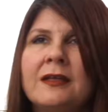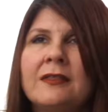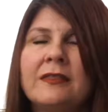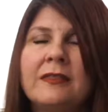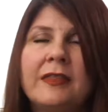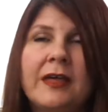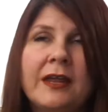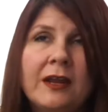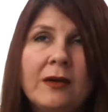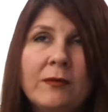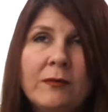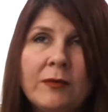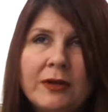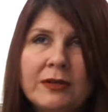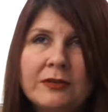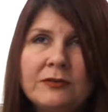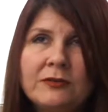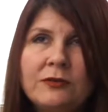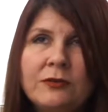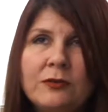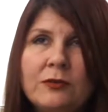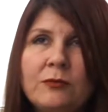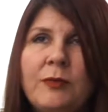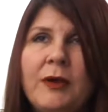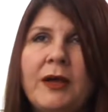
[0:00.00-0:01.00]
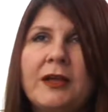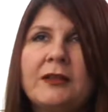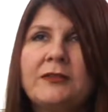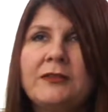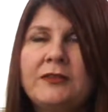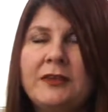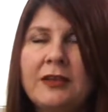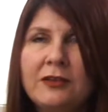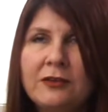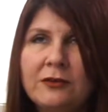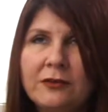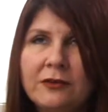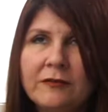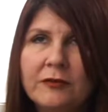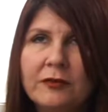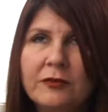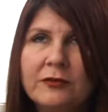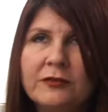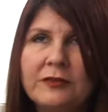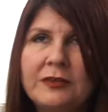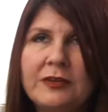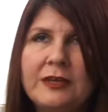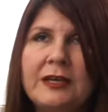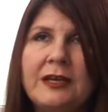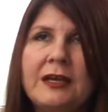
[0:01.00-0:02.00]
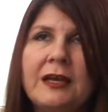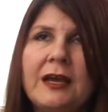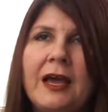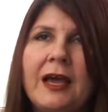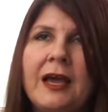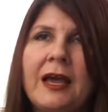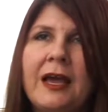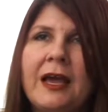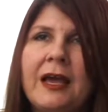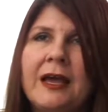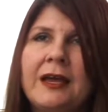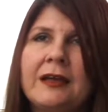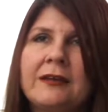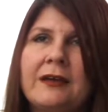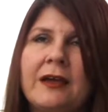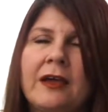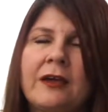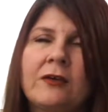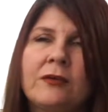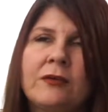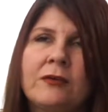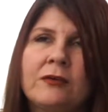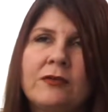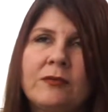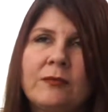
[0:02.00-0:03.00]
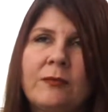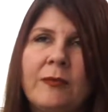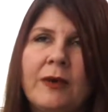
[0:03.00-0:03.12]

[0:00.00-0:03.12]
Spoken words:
Then I went to Penn State University and I earned